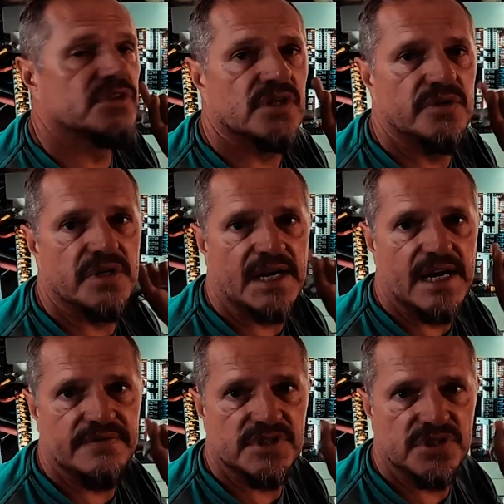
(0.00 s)
so you can
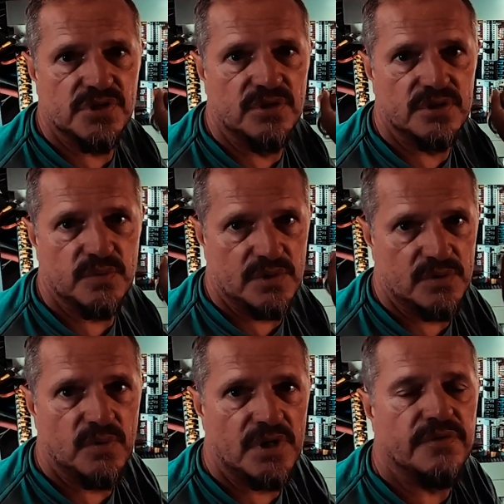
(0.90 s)
have a short
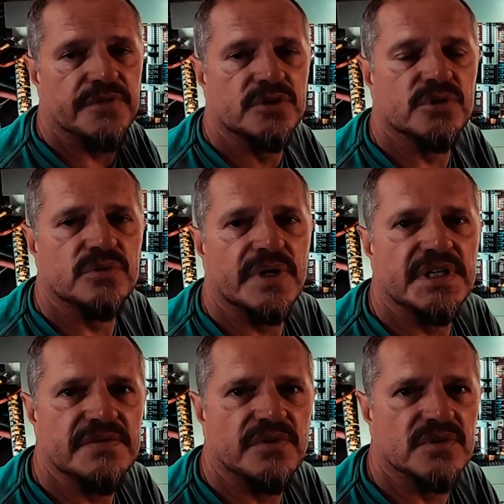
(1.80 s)
on one of your
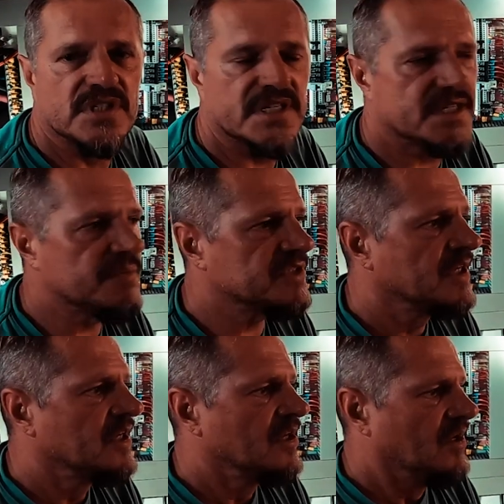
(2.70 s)
220 volt systems,
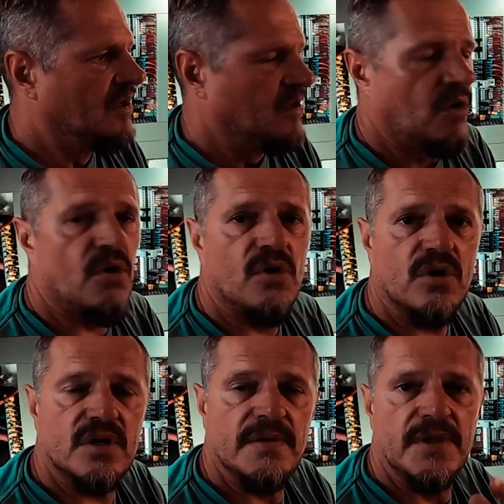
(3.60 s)

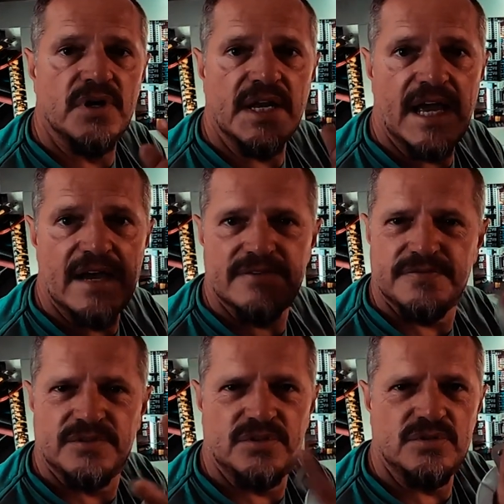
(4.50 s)
or you can
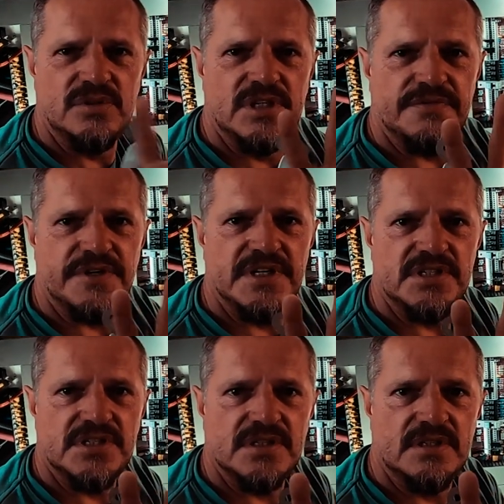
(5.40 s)
have two
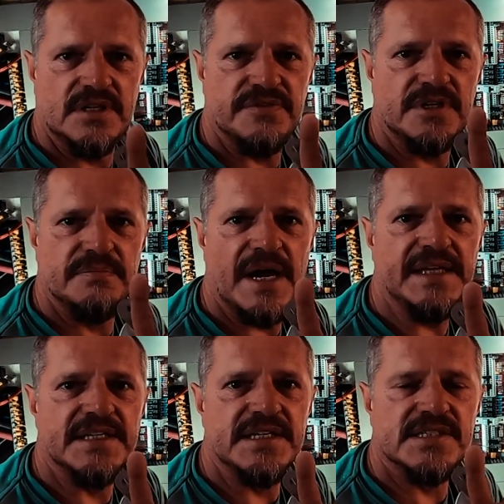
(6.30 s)
different different
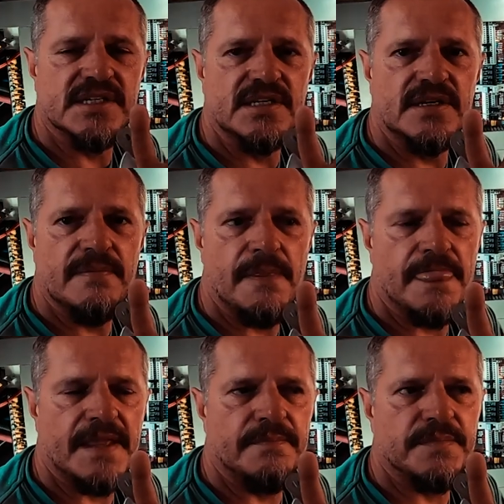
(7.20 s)
batteries and a
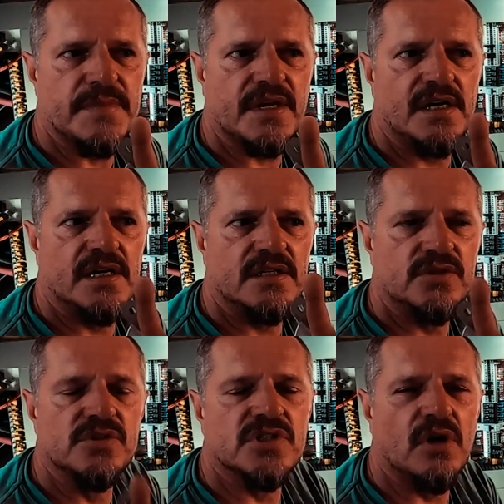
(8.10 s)
uh,
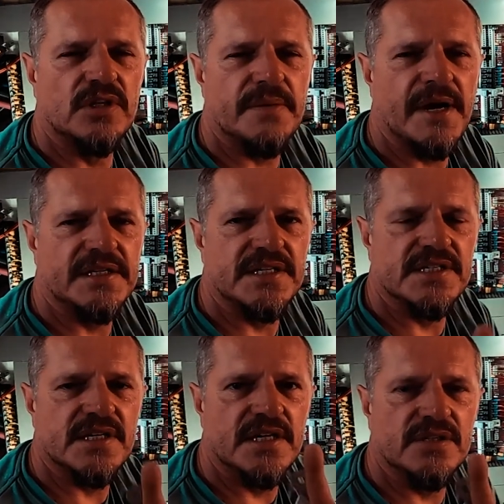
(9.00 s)
two starter
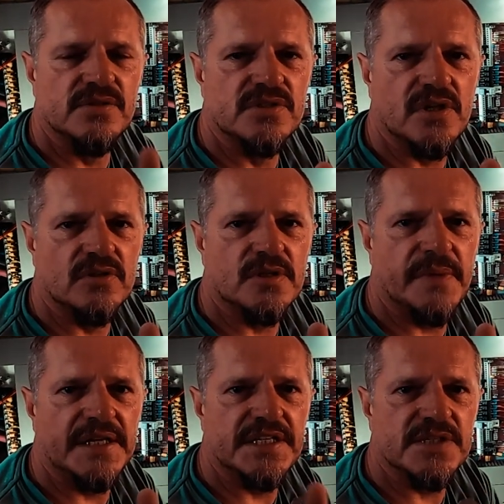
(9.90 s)
batteries, and the two starter
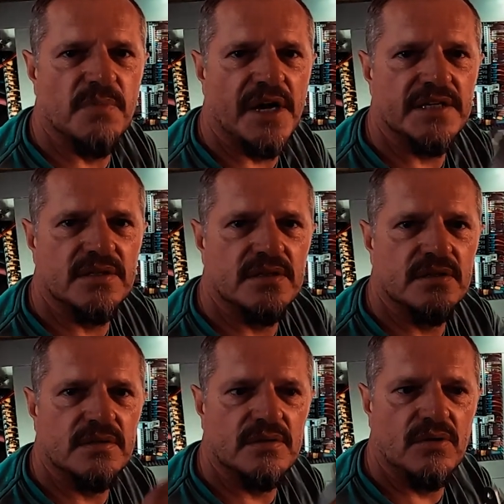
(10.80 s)
batteries might
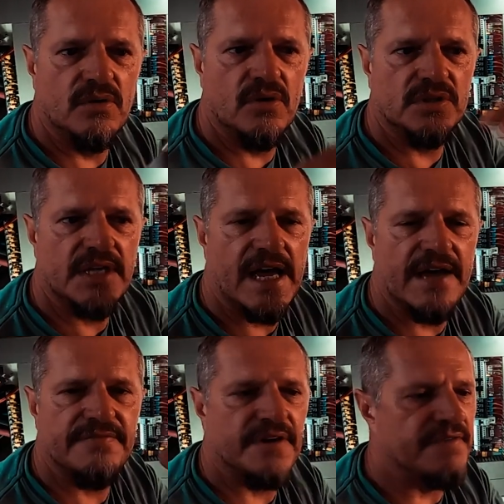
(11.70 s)
not
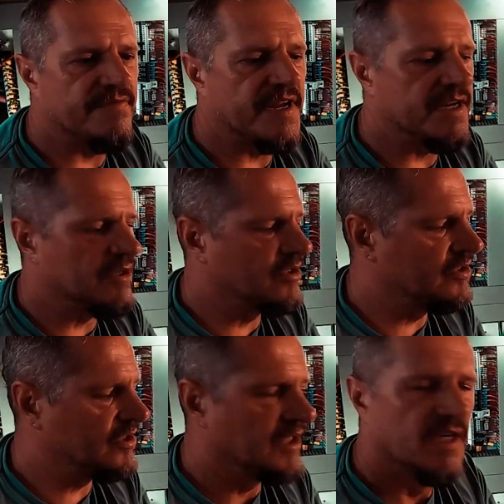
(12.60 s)
have a very
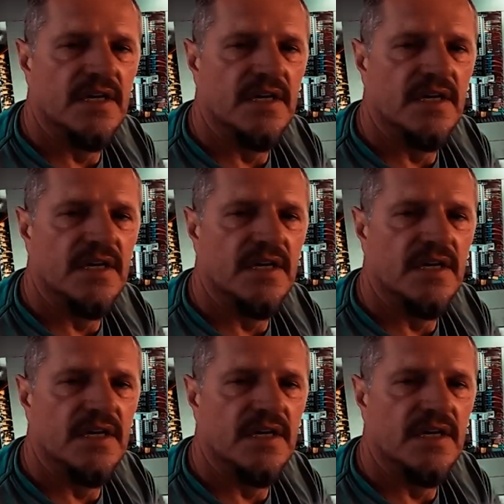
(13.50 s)
good